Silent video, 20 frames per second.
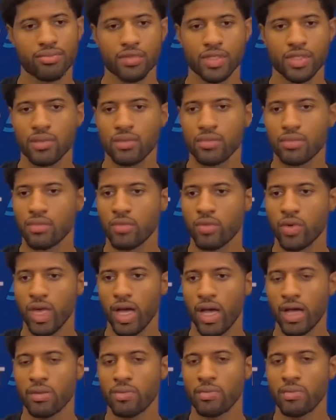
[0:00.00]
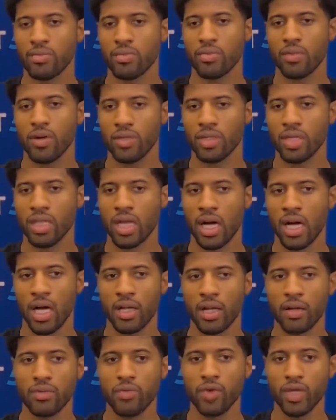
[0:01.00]
We had them on the line.
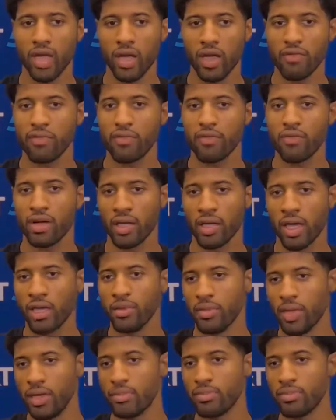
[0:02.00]
We gave a game up.